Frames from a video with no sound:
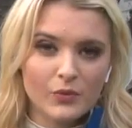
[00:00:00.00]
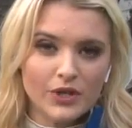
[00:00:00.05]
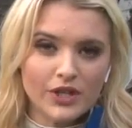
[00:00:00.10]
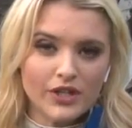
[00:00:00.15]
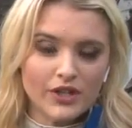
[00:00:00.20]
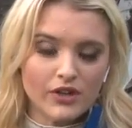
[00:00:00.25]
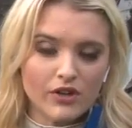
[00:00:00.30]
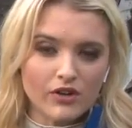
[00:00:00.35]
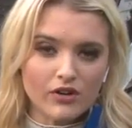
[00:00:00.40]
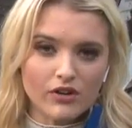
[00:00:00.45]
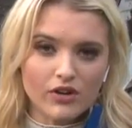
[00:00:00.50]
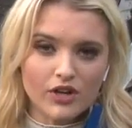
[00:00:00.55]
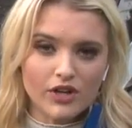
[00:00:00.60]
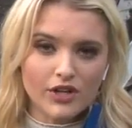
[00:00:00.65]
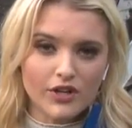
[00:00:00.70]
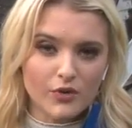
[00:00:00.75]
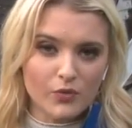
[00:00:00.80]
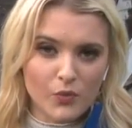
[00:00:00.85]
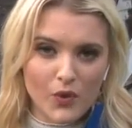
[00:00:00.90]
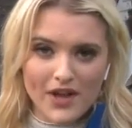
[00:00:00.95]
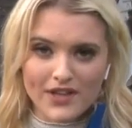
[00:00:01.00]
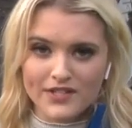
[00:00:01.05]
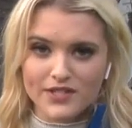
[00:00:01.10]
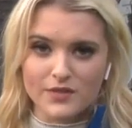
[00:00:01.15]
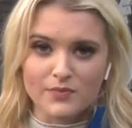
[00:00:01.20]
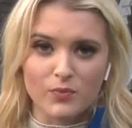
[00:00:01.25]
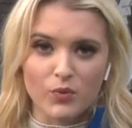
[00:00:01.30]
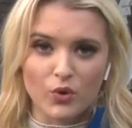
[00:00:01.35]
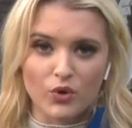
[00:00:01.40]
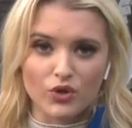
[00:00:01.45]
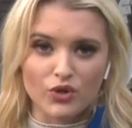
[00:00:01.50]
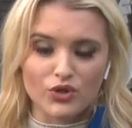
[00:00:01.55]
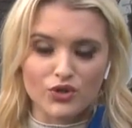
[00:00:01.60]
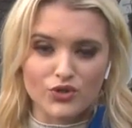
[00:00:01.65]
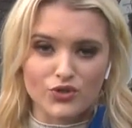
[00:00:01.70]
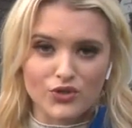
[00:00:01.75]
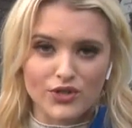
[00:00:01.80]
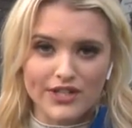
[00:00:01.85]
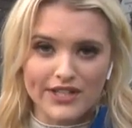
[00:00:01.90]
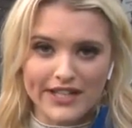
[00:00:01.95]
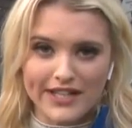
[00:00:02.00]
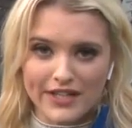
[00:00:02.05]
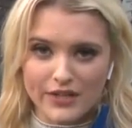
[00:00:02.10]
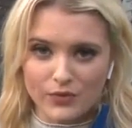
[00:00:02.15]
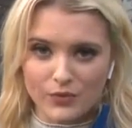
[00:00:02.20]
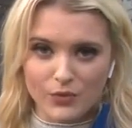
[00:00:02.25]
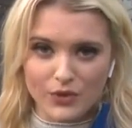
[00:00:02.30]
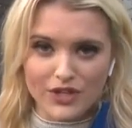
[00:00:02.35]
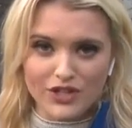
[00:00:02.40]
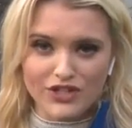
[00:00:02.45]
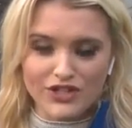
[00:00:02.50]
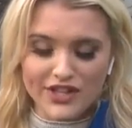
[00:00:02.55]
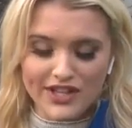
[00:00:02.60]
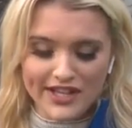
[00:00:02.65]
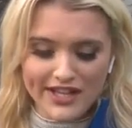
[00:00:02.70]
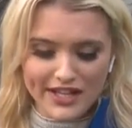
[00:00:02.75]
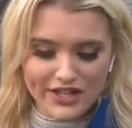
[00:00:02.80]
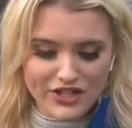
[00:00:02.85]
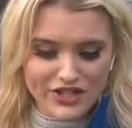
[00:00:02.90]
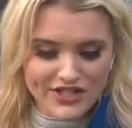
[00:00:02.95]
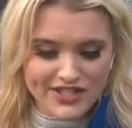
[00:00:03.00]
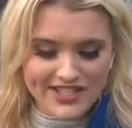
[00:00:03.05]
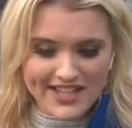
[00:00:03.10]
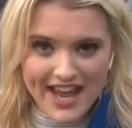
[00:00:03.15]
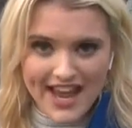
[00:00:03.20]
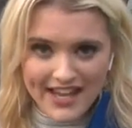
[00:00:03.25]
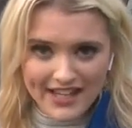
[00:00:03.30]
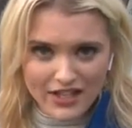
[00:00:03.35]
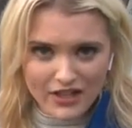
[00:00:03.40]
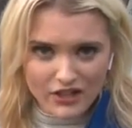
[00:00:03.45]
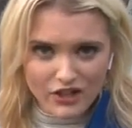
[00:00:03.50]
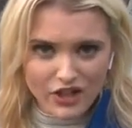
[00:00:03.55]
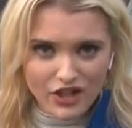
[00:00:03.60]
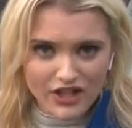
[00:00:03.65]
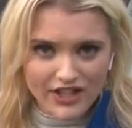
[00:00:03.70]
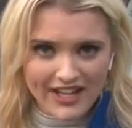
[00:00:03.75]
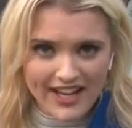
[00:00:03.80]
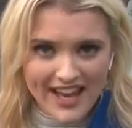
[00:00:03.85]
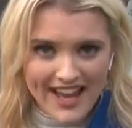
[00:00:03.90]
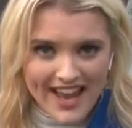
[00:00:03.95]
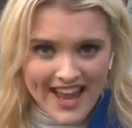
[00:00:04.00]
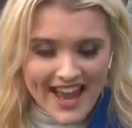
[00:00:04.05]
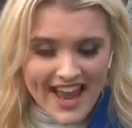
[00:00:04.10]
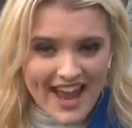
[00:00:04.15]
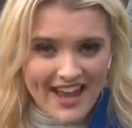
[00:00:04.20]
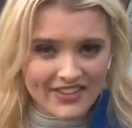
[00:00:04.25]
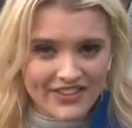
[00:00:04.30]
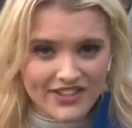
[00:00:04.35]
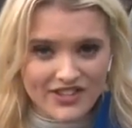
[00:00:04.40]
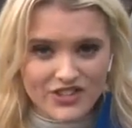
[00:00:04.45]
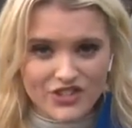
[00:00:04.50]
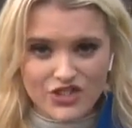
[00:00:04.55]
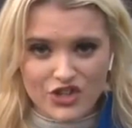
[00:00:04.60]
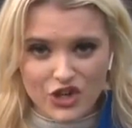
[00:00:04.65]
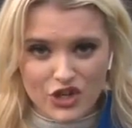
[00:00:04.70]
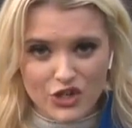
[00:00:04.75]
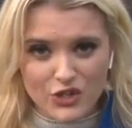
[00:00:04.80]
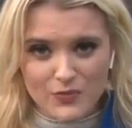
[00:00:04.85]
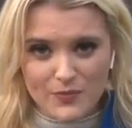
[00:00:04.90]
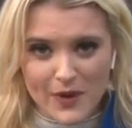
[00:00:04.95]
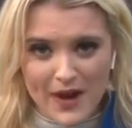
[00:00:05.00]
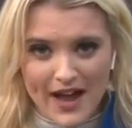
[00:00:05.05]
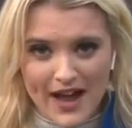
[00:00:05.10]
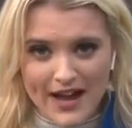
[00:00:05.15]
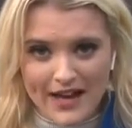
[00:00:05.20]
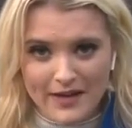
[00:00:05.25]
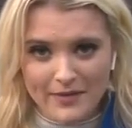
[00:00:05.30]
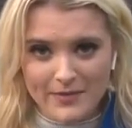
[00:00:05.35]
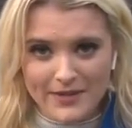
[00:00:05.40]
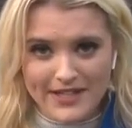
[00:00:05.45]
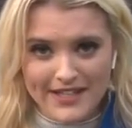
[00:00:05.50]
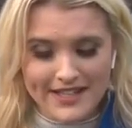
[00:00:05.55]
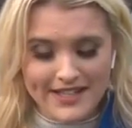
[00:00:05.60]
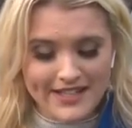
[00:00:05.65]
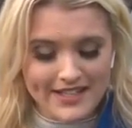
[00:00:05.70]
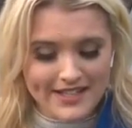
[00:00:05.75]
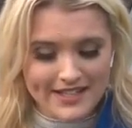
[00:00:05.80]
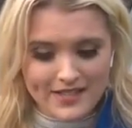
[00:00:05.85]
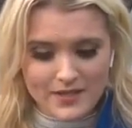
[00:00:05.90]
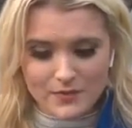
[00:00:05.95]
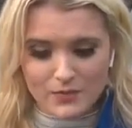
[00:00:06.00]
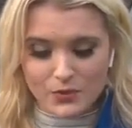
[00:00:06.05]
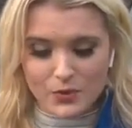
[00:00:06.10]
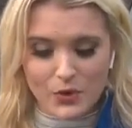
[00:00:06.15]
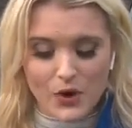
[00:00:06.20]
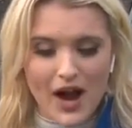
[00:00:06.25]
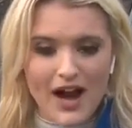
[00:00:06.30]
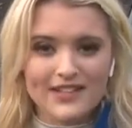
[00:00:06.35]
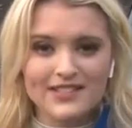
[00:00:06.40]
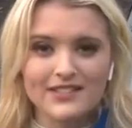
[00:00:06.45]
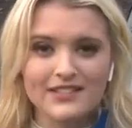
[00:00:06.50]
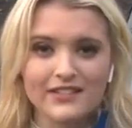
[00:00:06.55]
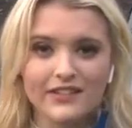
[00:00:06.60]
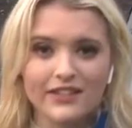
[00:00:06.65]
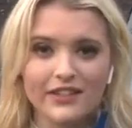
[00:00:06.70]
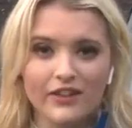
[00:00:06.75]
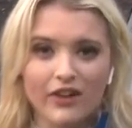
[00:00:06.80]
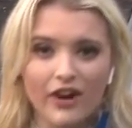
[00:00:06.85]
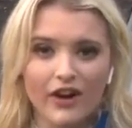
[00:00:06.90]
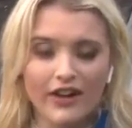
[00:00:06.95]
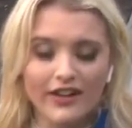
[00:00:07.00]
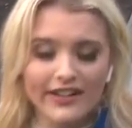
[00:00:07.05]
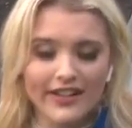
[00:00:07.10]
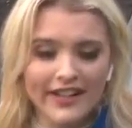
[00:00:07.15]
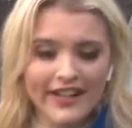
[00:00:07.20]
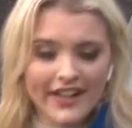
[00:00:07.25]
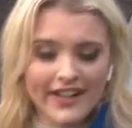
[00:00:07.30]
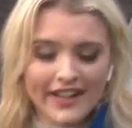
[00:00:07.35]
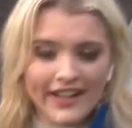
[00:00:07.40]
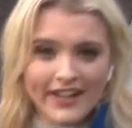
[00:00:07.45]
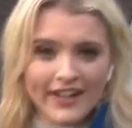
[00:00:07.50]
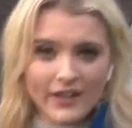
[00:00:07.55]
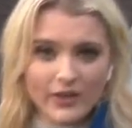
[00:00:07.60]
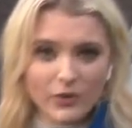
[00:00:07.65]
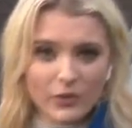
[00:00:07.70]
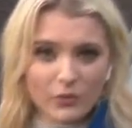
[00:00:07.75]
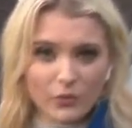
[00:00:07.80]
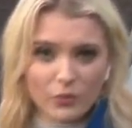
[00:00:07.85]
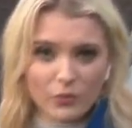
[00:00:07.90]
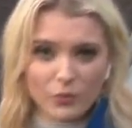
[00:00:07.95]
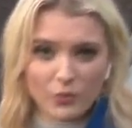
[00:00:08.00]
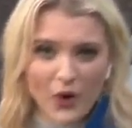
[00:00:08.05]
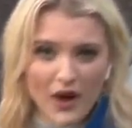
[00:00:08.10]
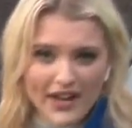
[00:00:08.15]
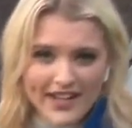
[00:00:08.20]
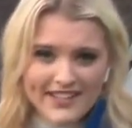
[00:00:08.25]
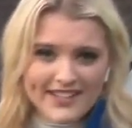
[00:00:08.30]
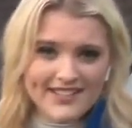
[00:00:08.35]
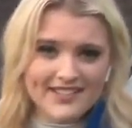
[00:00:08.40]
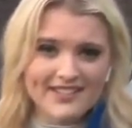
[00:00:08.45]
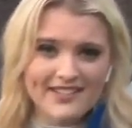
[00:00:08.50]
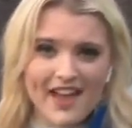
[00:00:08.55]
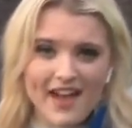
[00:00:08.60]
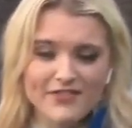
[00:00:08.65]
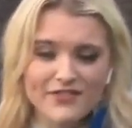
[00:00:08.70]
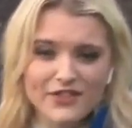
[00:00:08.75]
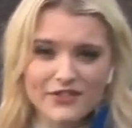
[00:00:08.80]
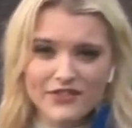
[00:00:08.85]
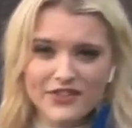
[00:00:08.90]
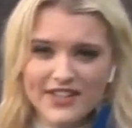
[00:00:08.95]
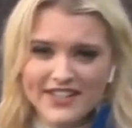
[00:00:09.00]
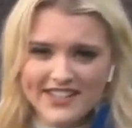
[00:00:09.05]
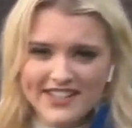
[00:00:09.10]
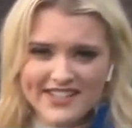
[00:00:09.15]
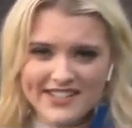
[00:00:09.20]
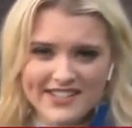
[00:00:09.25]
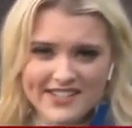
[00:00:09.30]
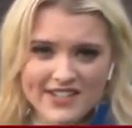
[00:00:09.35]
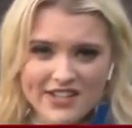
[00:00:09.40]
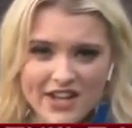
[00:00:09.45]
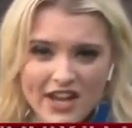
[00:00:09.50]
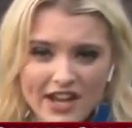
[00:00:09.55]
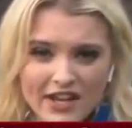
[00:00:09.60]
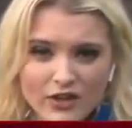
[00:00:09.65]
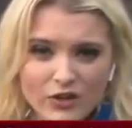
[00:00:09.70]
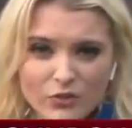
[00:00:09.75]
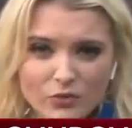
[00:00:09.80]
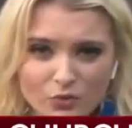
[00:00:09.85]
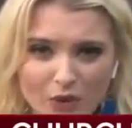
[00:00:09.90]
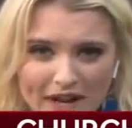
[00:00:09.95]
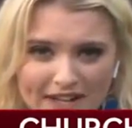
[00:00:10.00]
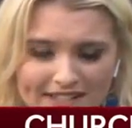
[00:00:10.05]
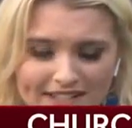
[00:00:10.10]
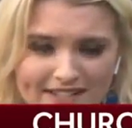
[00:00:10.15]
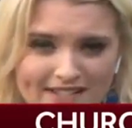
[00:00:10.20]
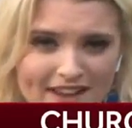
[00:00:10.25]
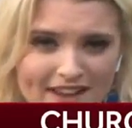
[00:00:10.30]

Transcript: We are on West Porter Street in Ridgeland, and just take a look at this church behind me. It is practically gone, and what is left of it is a great